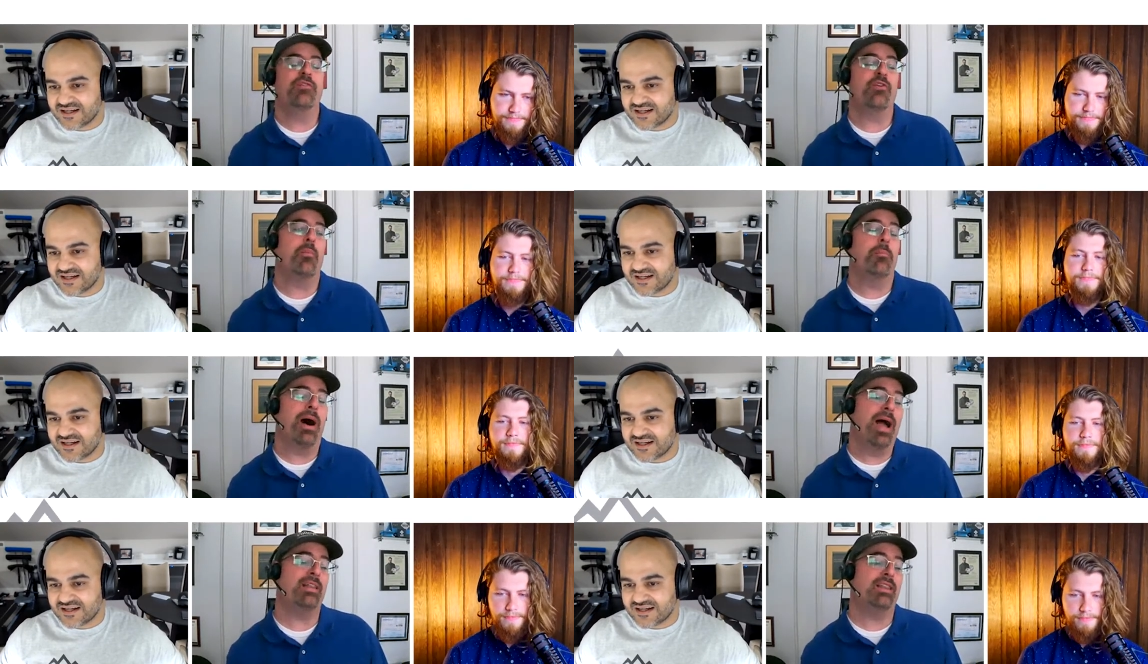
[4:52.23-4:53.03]
Speaker 1: So
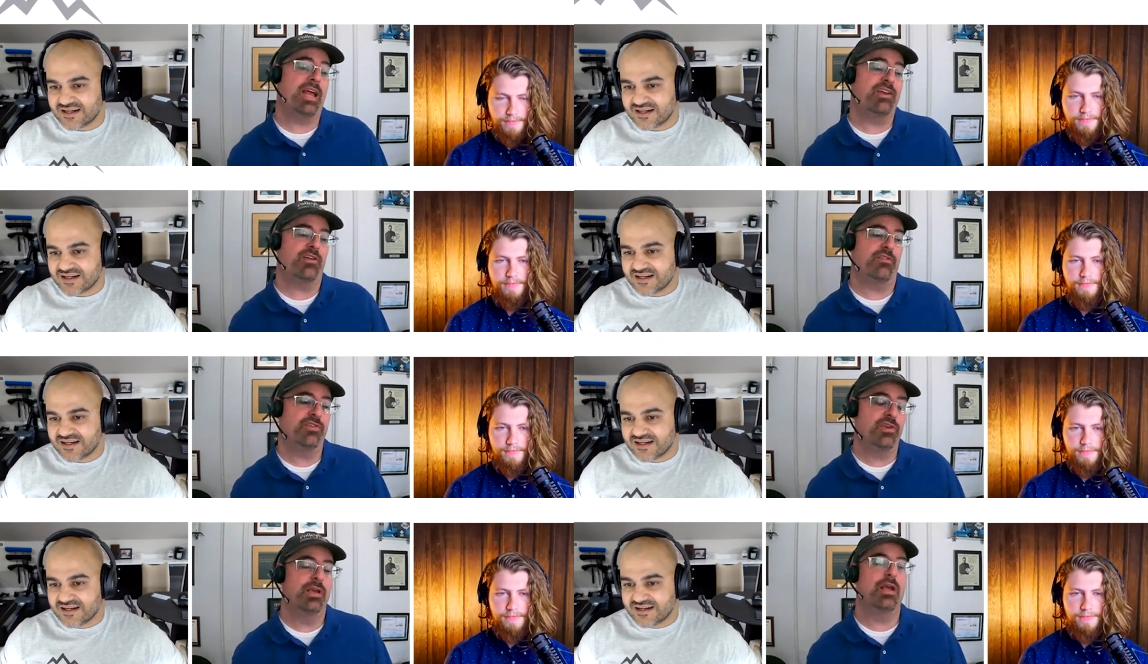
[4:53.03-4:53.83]
my
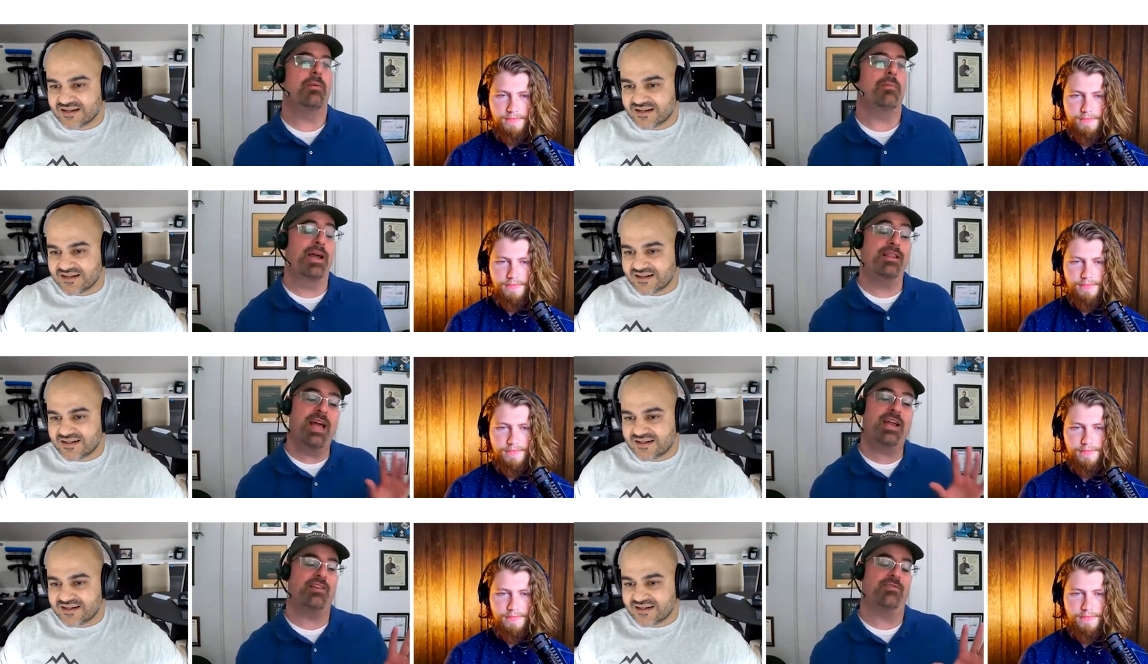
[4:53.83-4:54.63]
electives, my
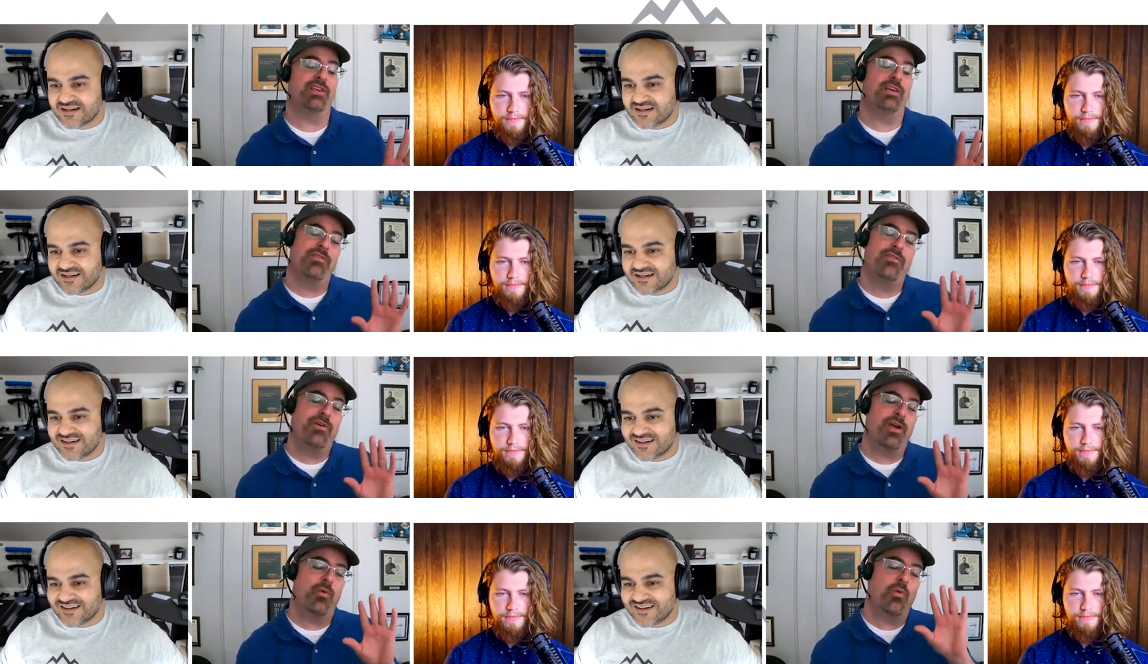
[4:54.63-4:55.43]
electives
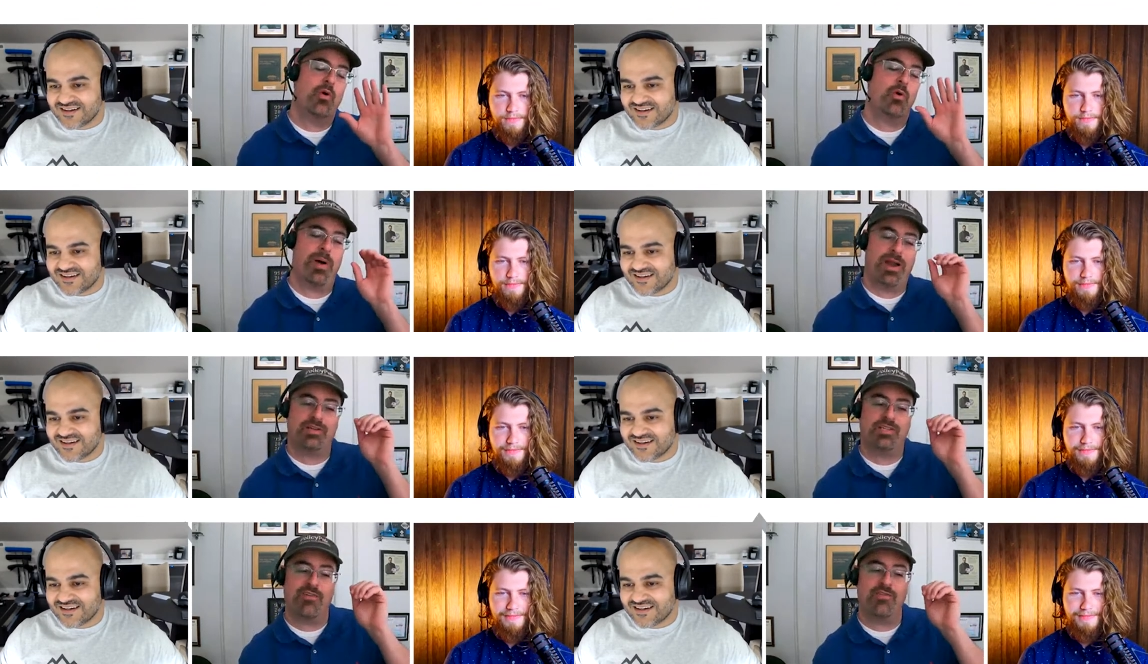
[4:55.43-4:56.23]
were
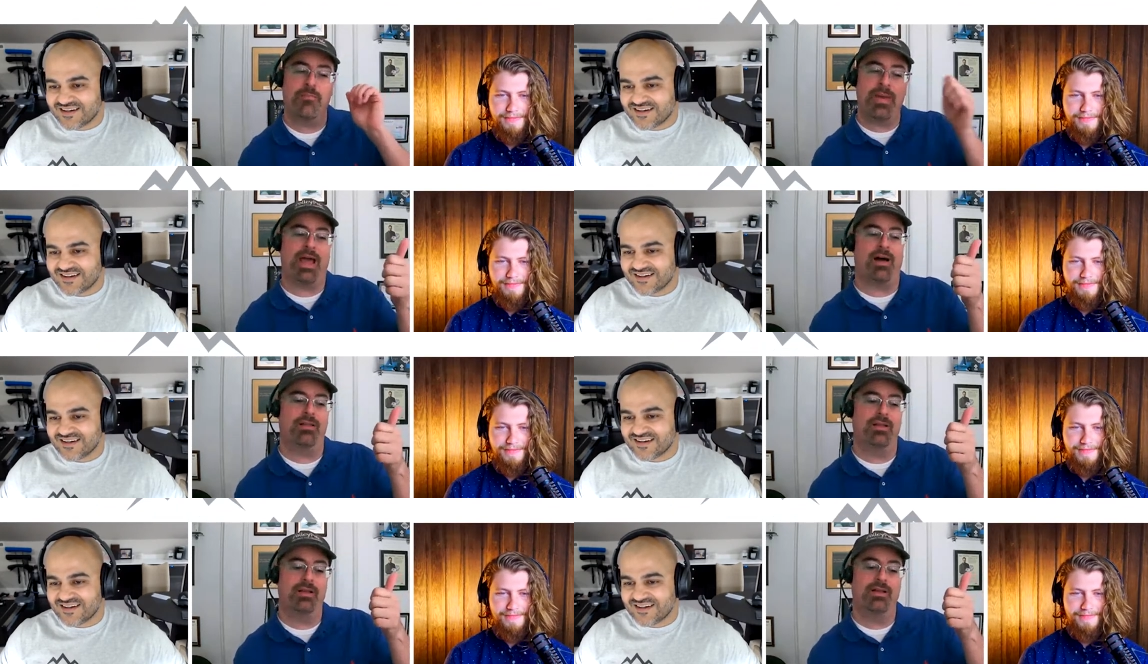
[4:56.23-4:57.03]
Microsoft
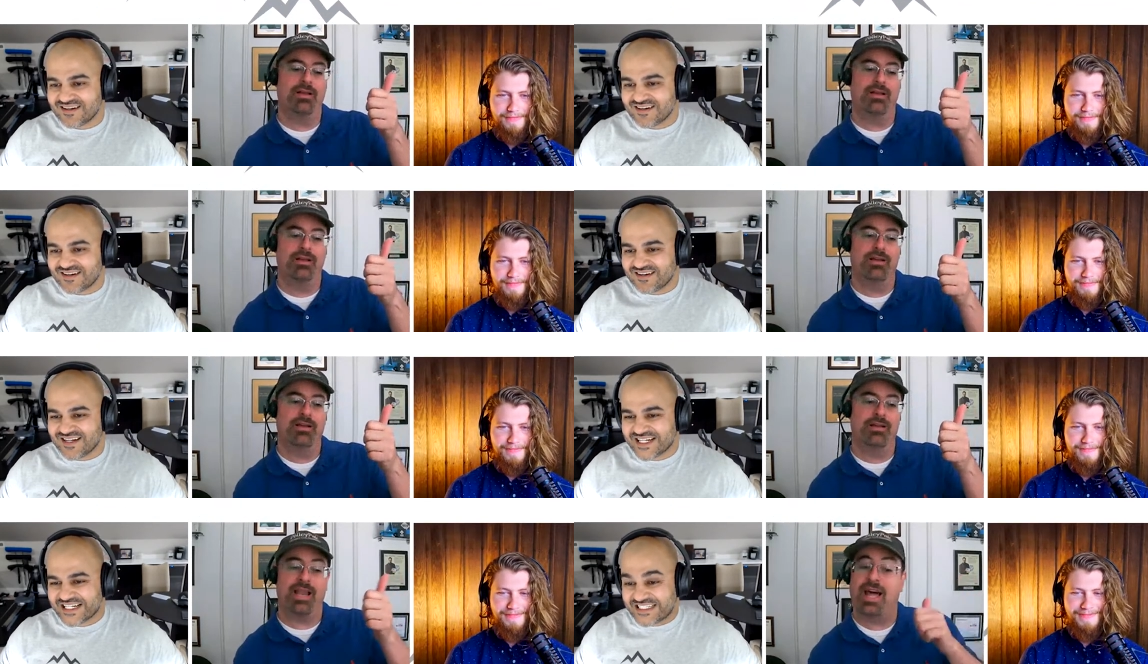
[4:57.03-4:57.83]
Mail,
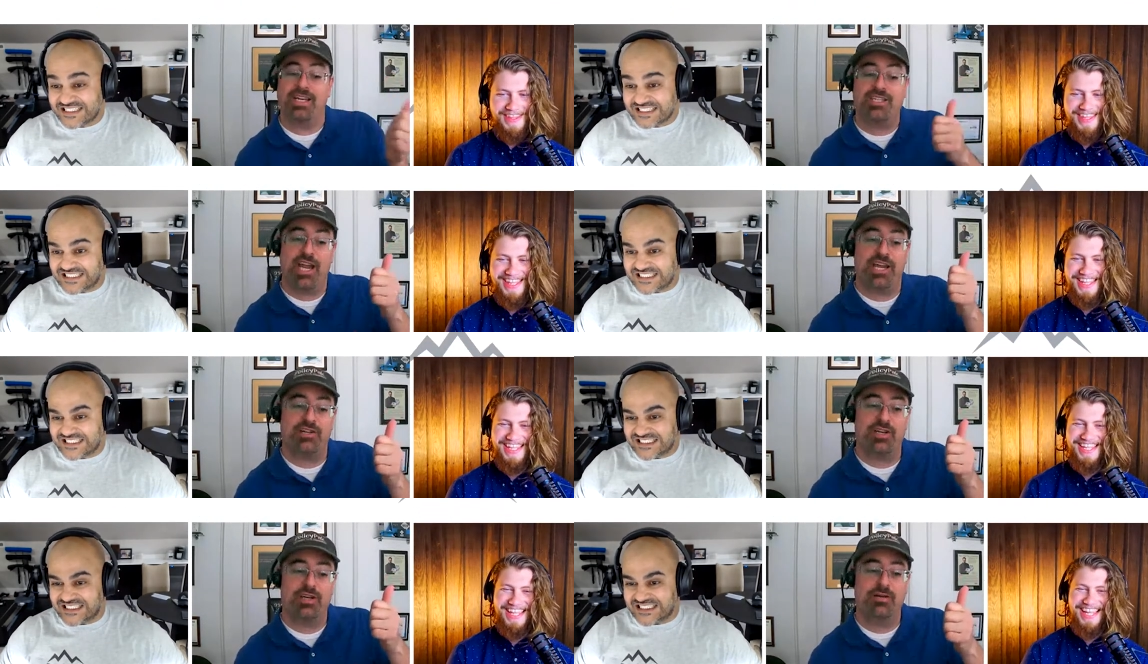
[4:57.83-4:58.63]
not
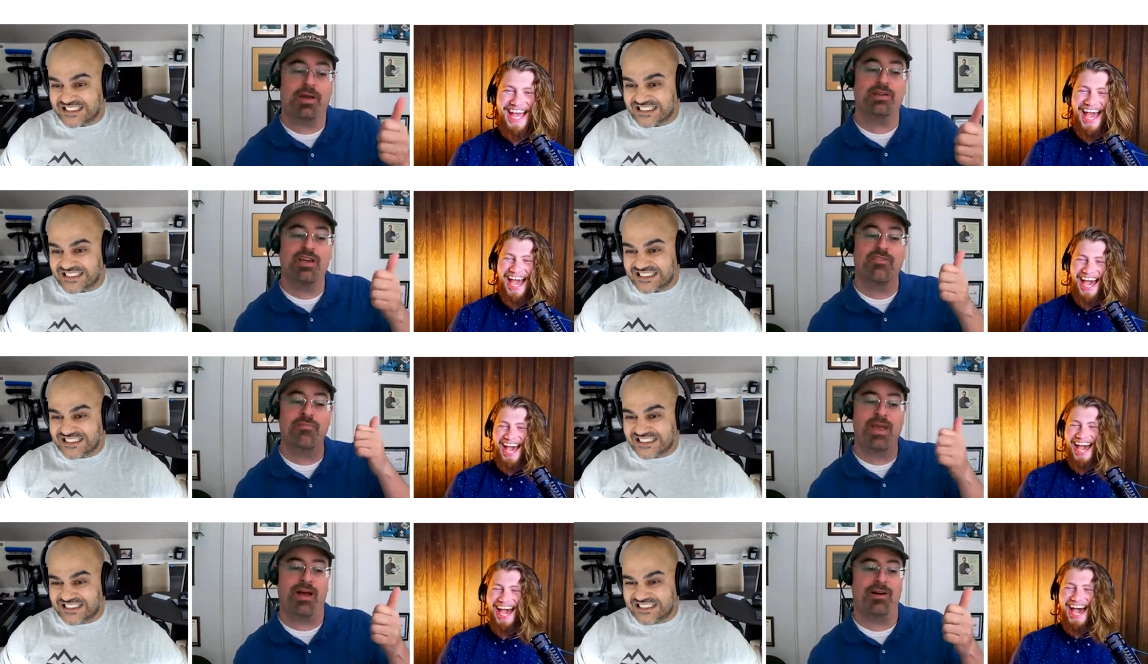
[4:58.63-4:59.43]
Exchange, Microsoft Ooh.
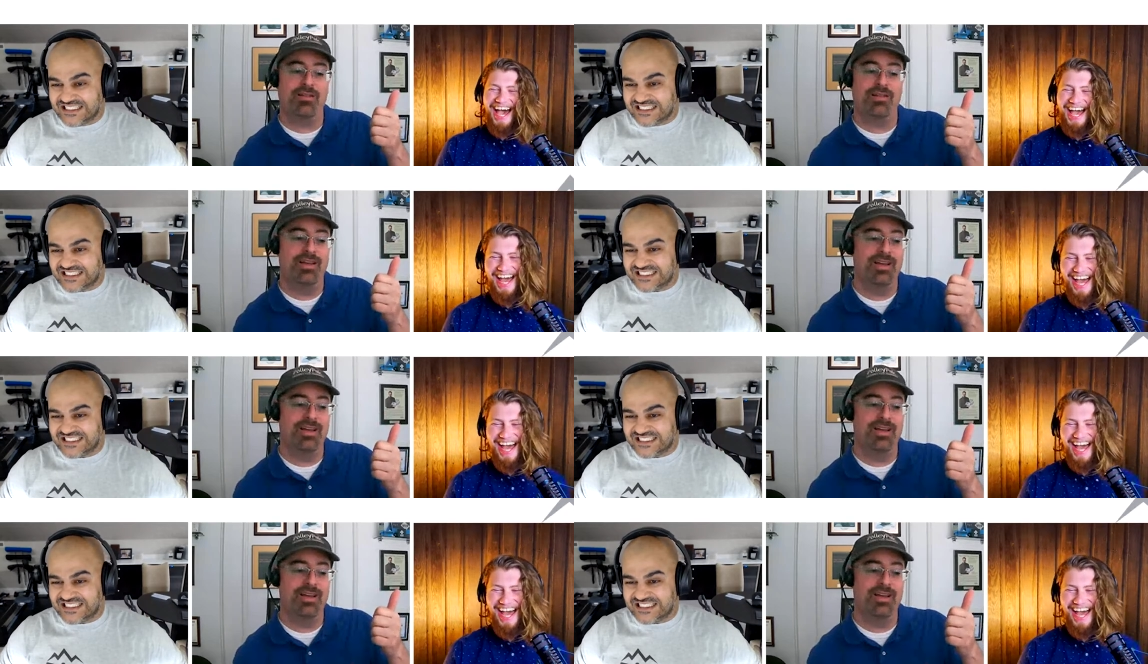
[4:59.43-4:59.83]
Mail,